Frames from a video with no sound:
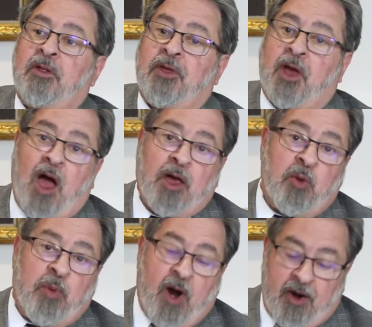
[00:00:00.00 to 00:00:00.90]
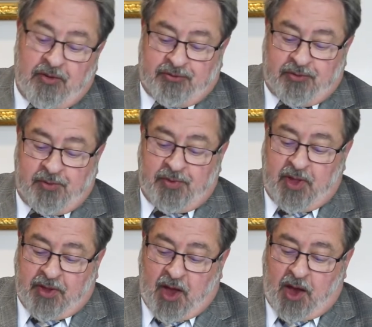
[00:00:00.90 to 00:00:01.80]
the occupiers
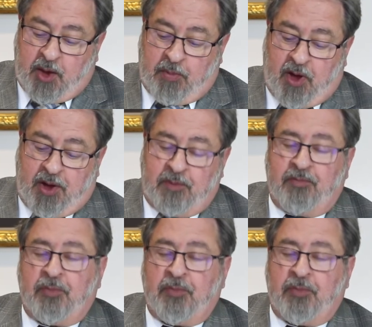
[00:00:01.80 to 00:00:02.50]
and the occupied.